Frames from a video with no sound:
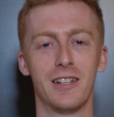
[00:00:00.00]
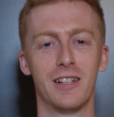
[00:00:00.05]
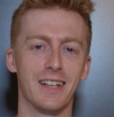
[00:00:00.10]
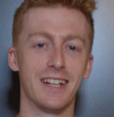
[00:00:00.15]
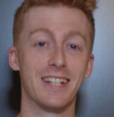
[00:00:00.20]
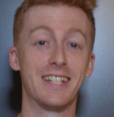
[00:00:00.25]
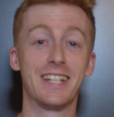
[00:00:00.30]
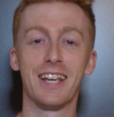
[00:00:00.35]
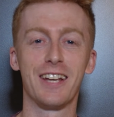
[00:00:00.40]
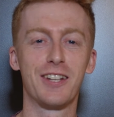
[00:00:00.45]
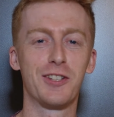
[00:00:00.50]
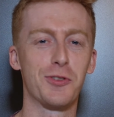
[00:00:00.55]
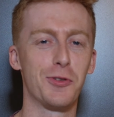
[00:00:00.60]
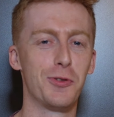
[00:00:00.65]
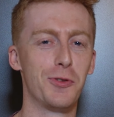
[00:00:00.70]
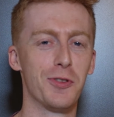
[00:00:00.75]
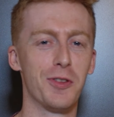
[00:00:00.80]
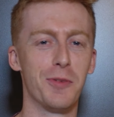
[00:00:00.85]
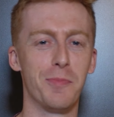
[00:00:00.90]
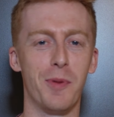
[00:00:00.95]
It ticks
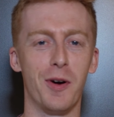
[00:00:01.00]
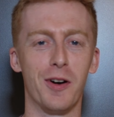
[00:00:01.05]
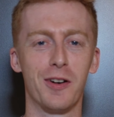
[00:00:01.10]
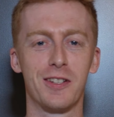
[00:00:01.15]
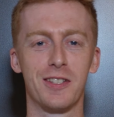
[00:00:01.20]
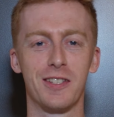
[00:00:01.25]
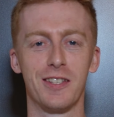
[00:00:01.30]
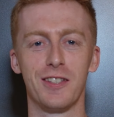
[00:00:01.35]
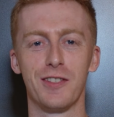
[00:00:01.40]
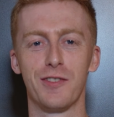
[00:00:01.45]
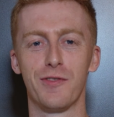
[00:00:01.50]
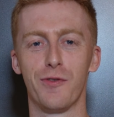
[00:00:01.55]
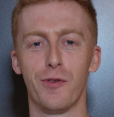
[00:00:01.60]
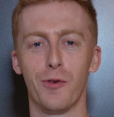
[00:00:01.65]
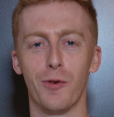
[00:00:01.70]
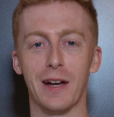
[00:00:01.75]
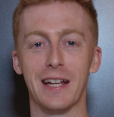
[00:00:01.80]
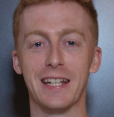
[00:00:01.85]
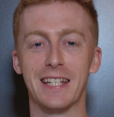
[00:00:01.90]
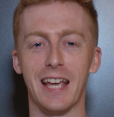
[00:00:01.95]
all the boxes
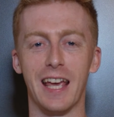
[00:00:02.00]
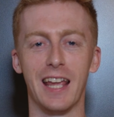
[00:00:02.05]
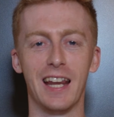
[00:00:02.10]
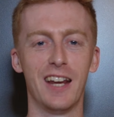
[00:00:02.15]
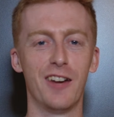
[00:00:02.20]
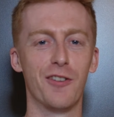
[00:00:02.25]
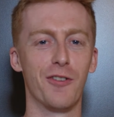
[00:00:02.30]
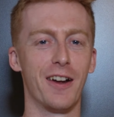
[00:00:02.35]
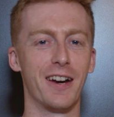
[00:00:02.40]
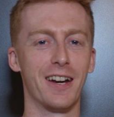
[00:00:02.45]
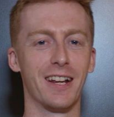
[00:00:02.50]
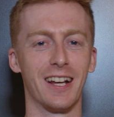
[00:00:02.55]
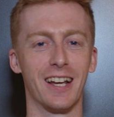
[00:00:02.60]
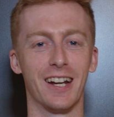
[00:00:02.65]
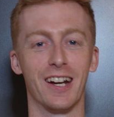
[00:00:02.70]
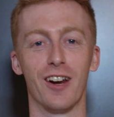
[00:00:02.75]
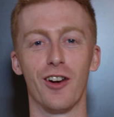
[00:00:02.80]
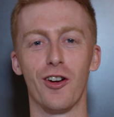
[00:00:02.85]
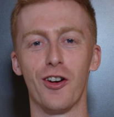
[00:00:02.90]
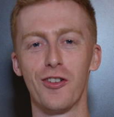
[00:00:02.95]
for a daily running
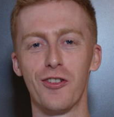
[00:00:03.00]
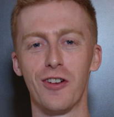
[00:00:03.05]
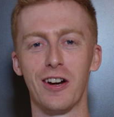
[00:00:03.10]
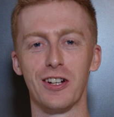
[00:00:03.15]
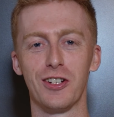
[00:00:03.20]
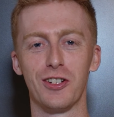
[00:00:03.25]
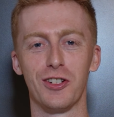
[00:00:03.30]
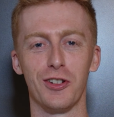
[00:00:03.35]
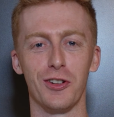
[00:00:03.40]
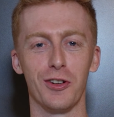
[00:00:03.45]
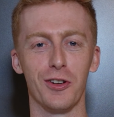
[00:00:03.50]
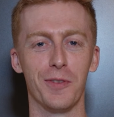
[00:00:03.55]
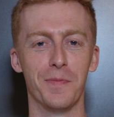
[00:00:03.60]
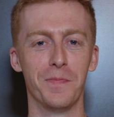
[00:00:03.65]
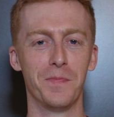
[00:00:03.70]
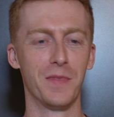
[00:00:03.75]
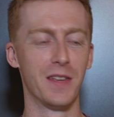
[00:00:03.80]
and a long run shoe,